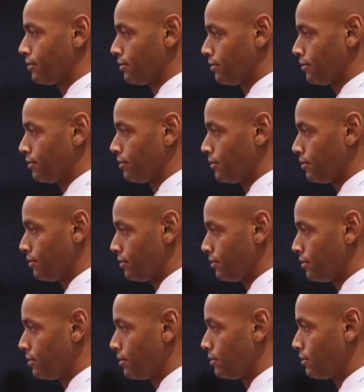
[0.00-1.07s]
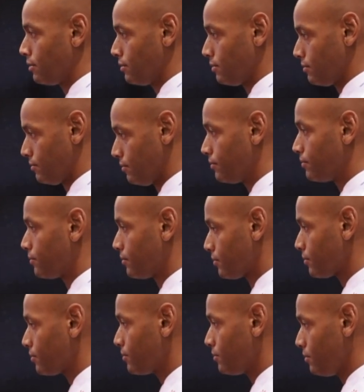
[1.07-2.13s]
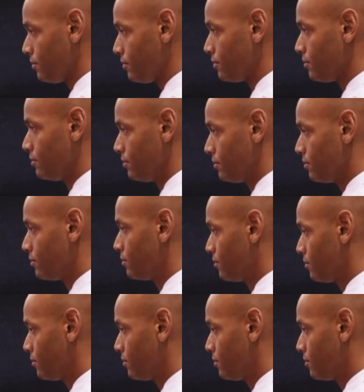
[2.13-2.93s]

[no speech]